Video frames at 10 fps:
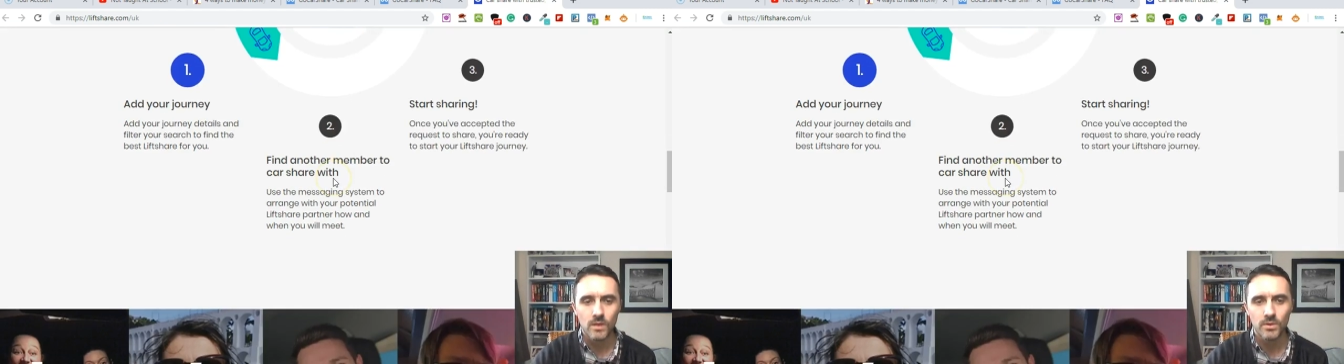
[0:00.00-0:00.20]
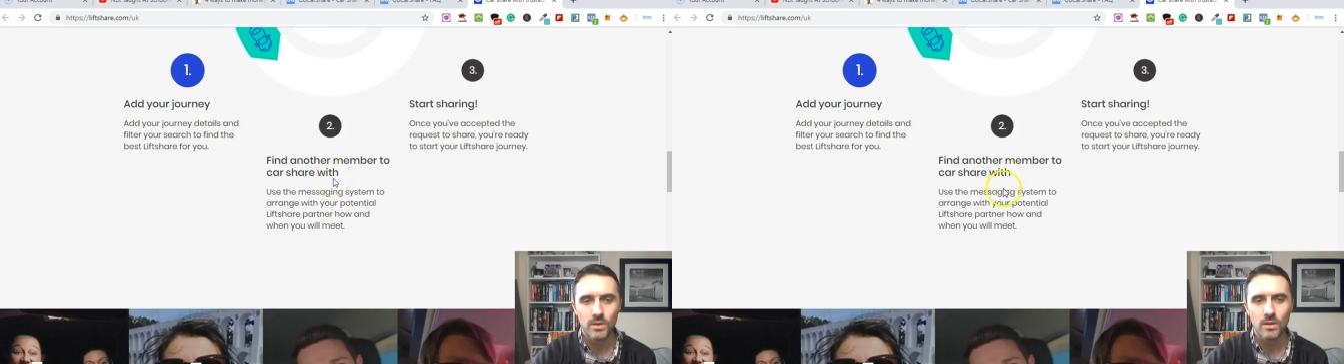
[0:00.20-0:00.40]

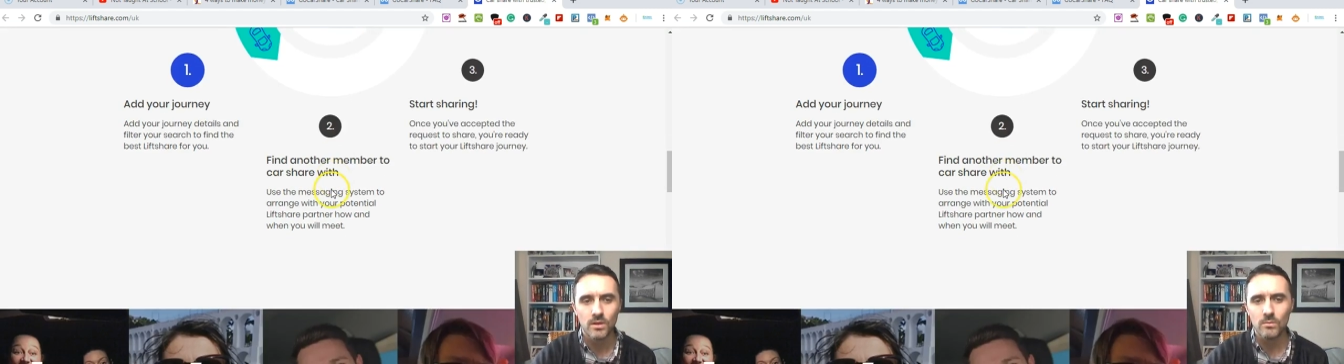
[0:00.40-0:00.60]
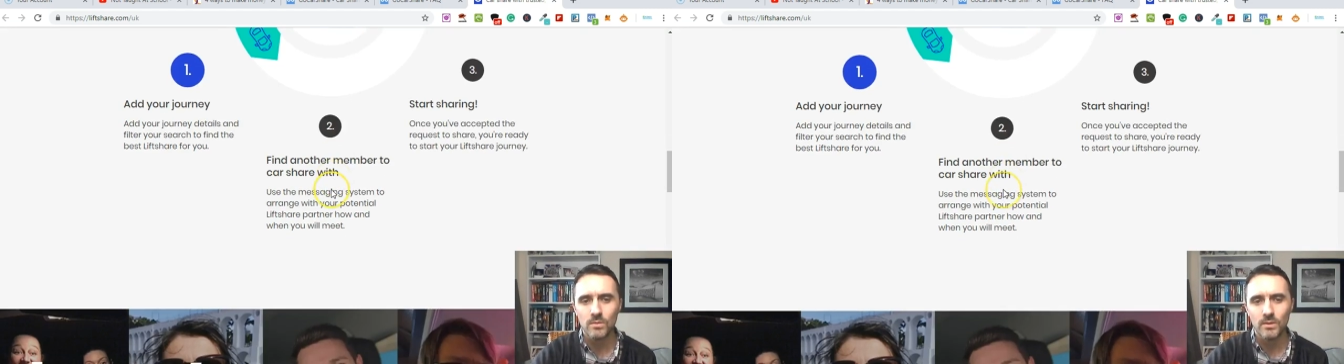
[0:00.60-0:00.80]
But you can
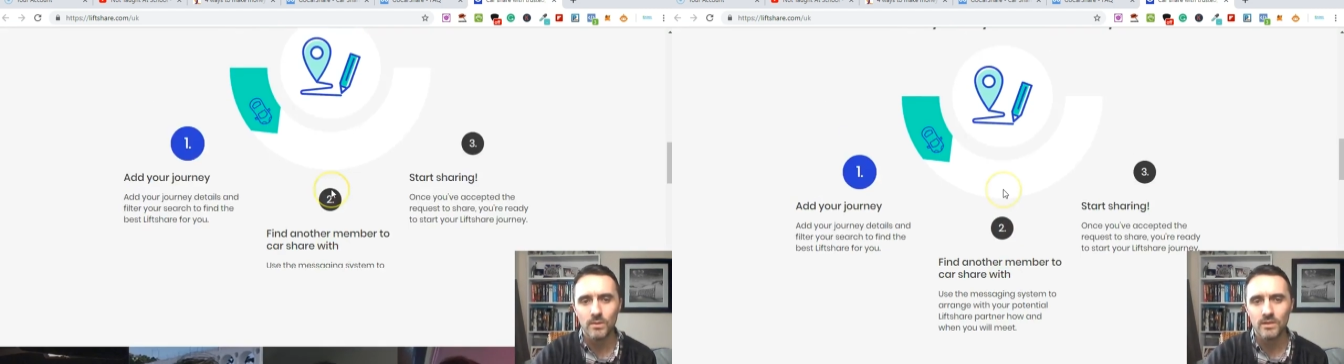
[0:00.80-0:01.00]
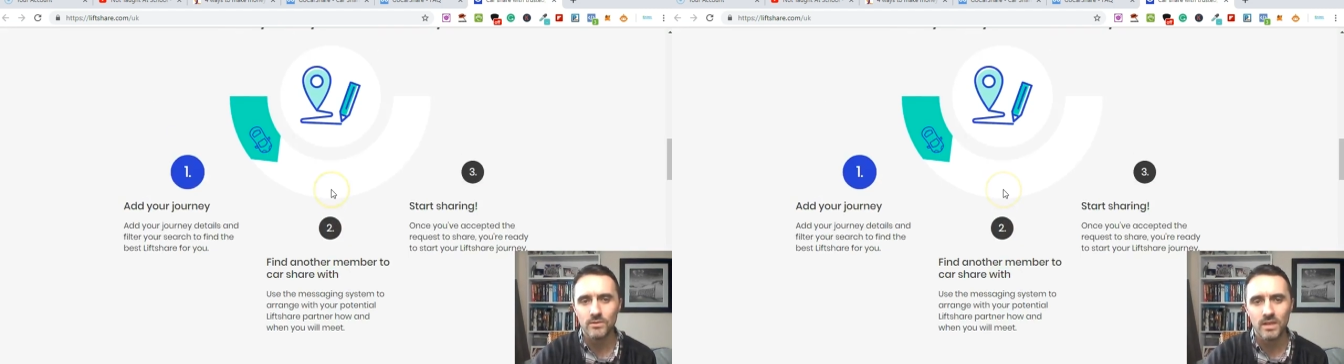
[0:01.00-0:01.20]
come down
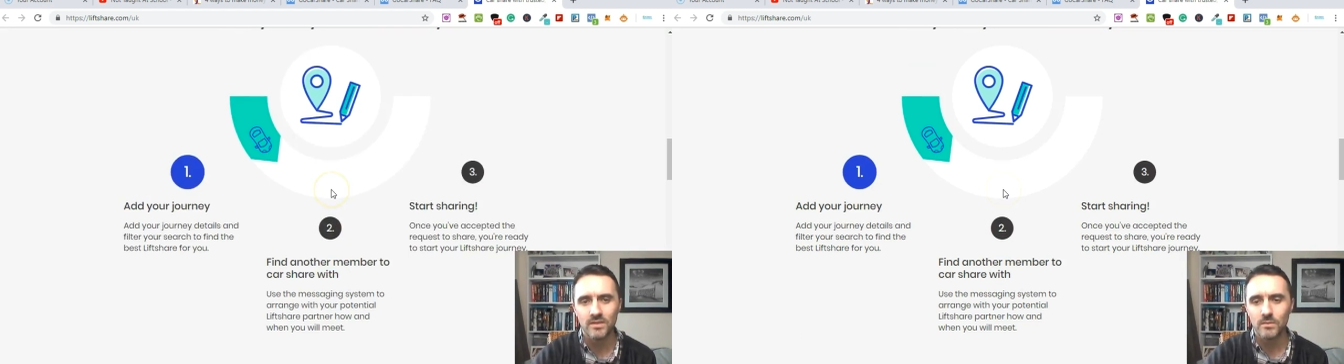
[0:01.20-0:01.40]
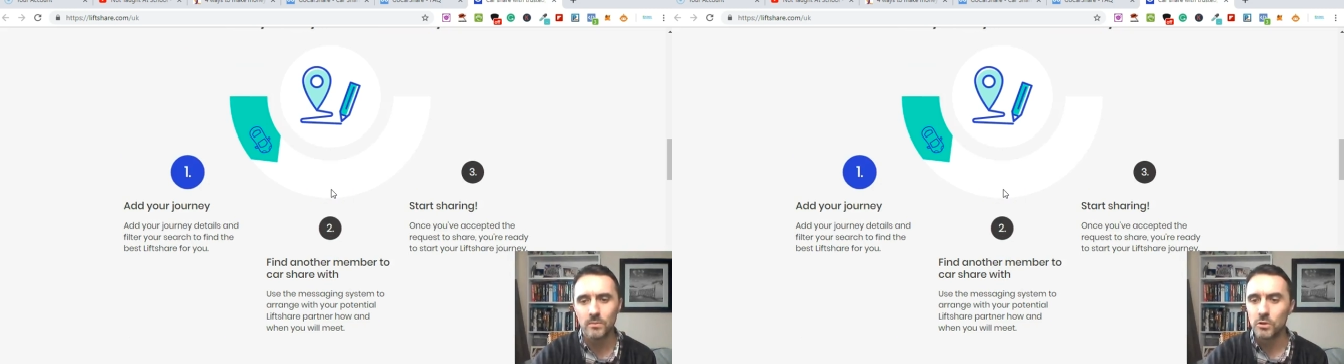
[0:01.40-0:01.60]
here, it's really
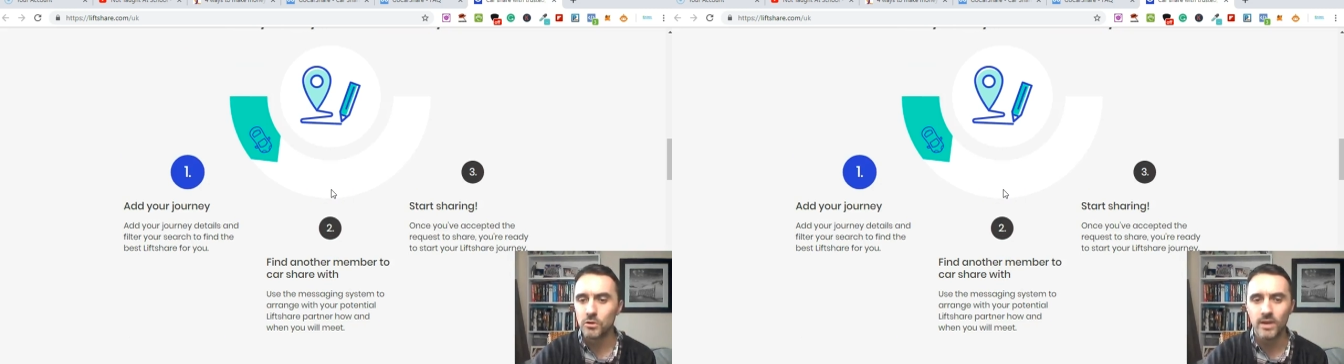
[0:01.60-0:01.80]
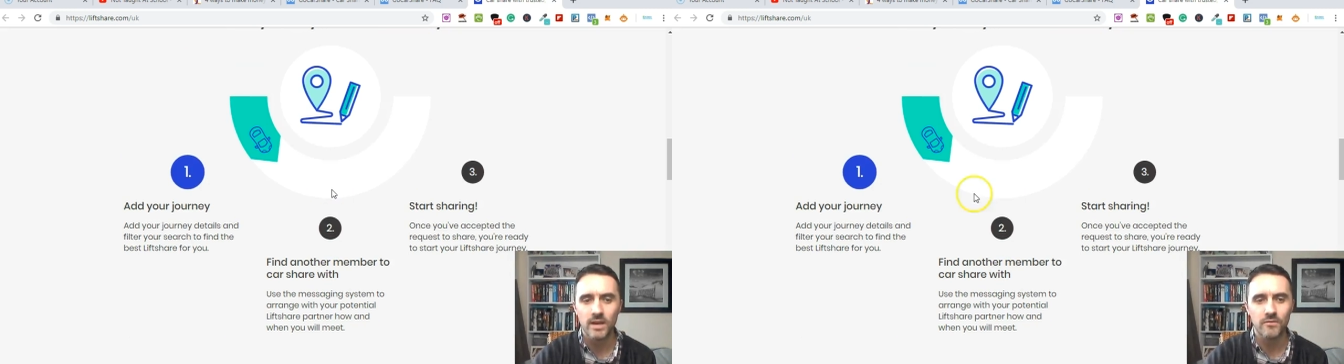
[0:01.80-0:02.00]
simple,
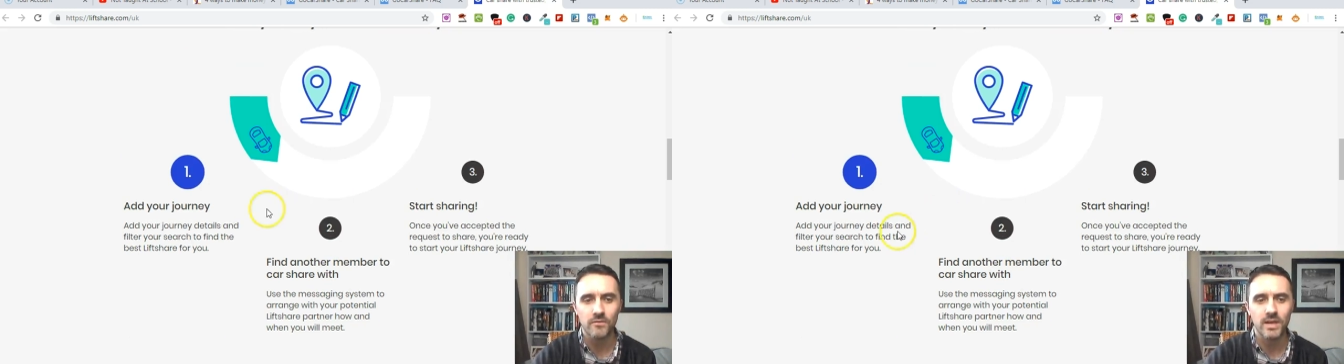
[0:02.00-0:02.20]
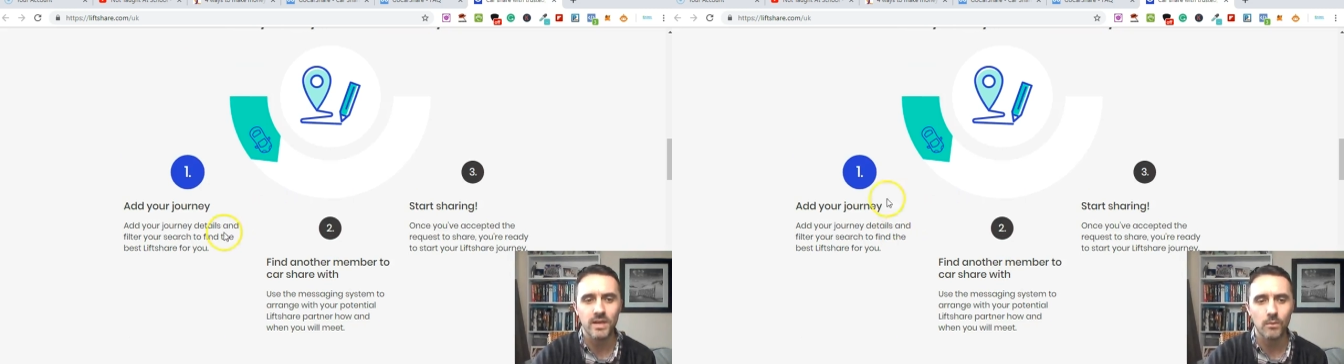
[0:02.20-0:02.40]
create a
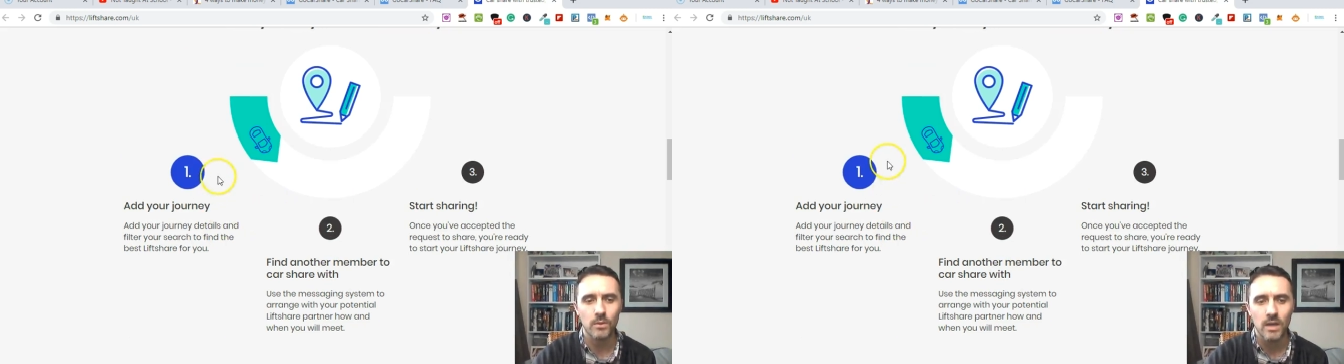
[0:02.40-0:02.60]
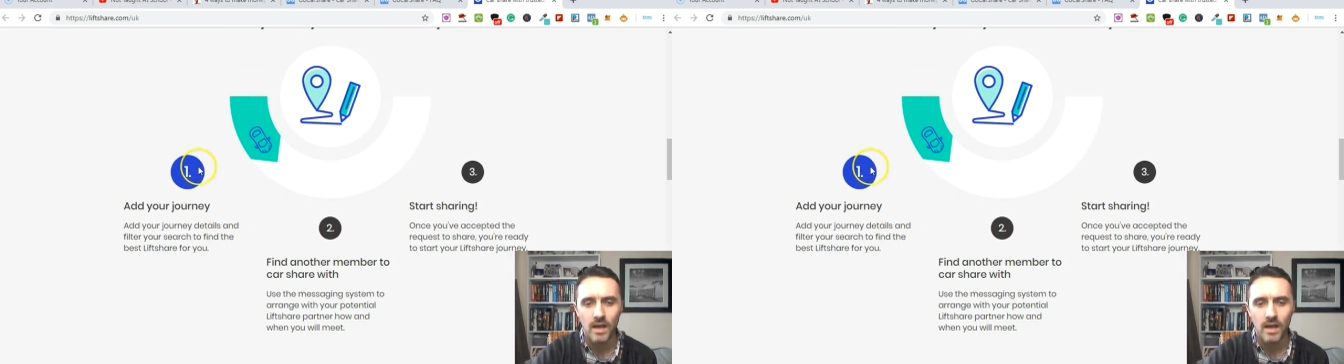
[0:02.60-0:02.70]
free account,